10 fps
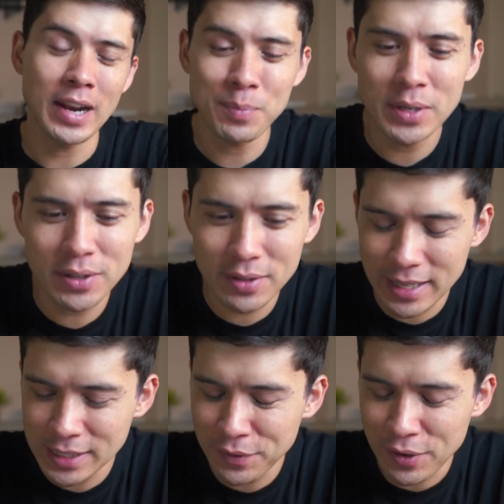And I've been doing
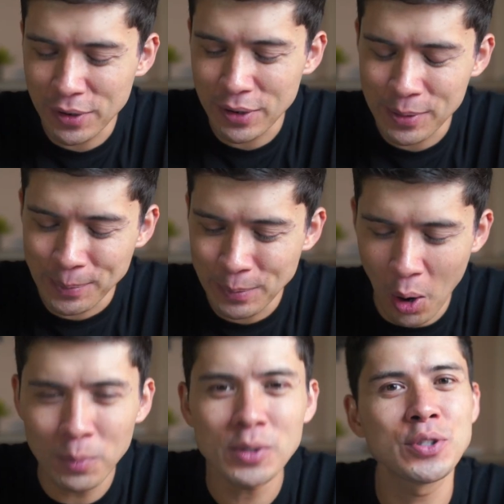this for
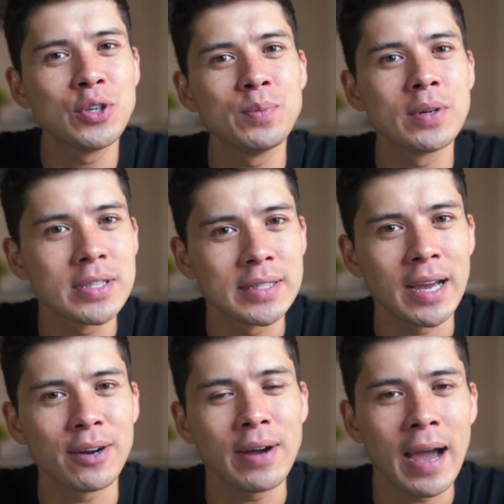almost 2 months
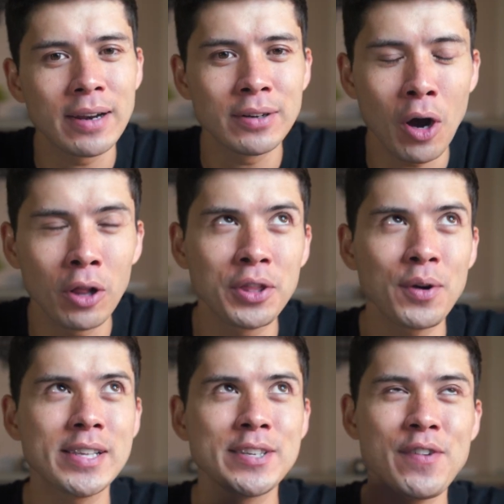now, and
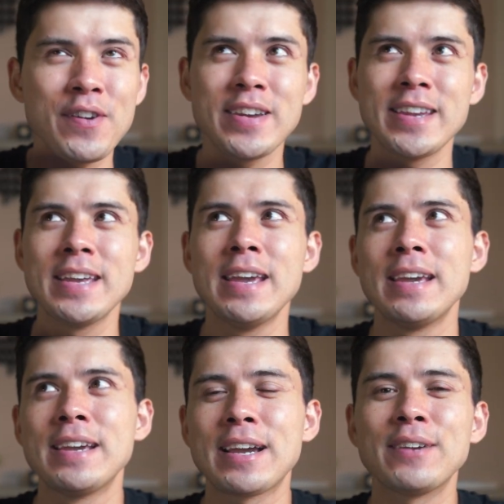although it's a very
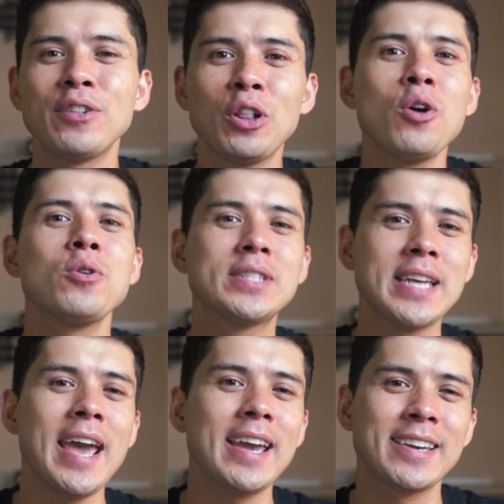kind of
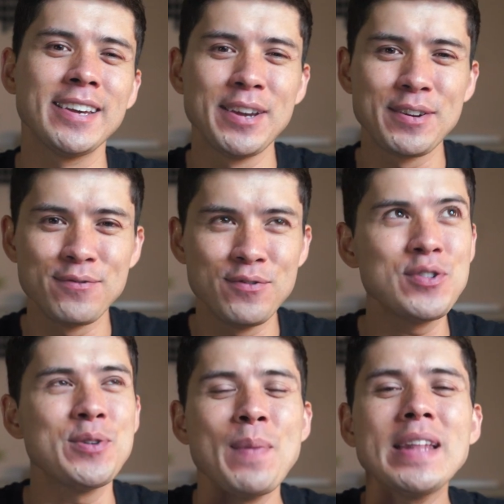low-tech,
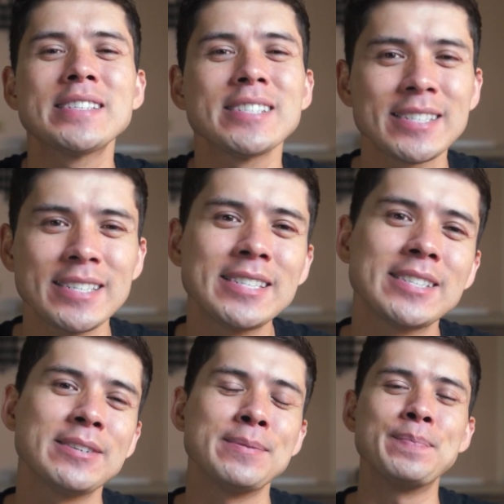rudimental
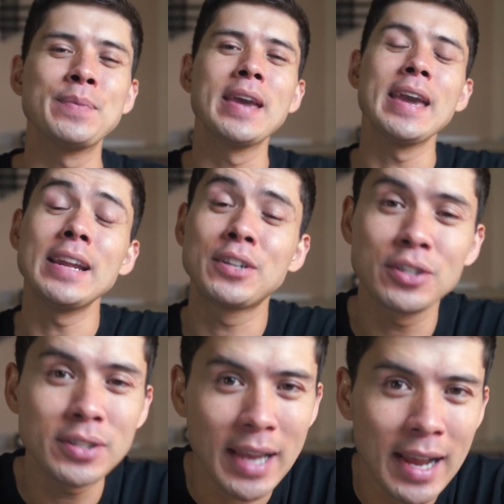system, it
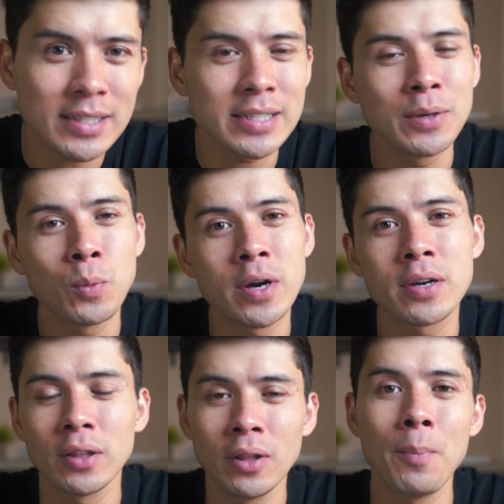does actually
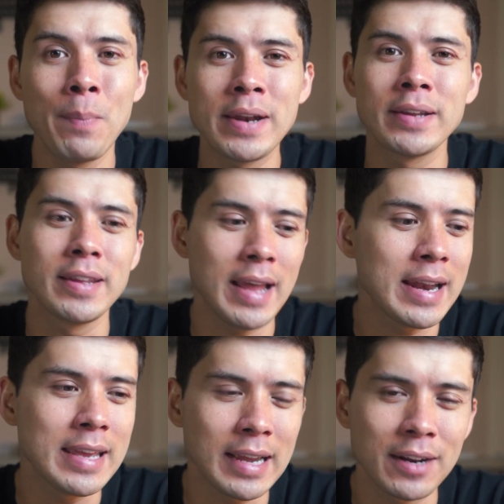work a lot better than
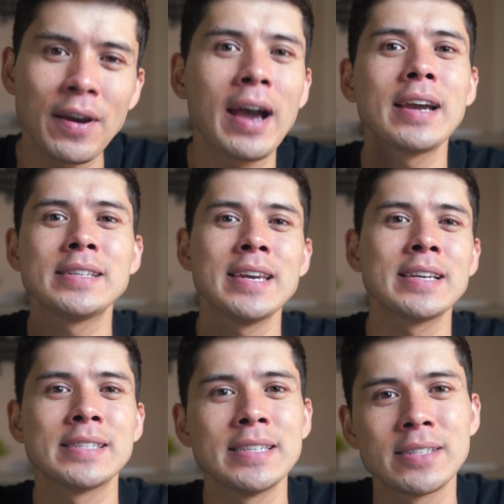any kind of
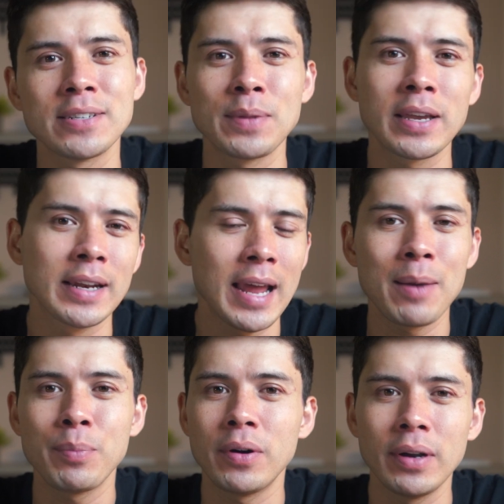high-tech system like an
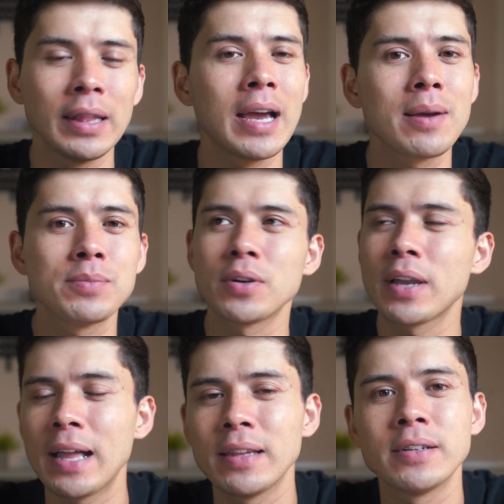app or alarms or
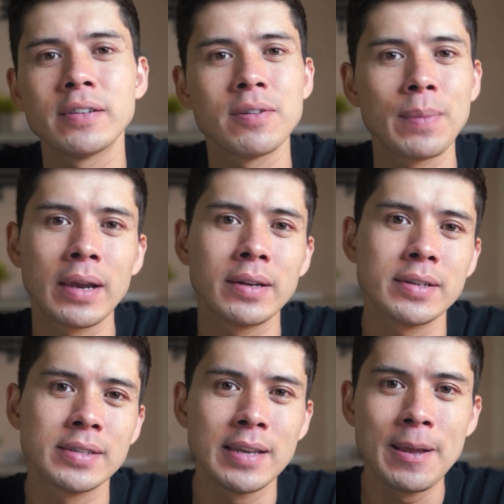calendar
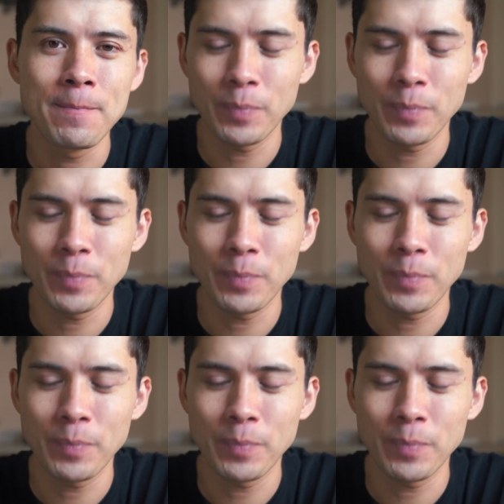reminders.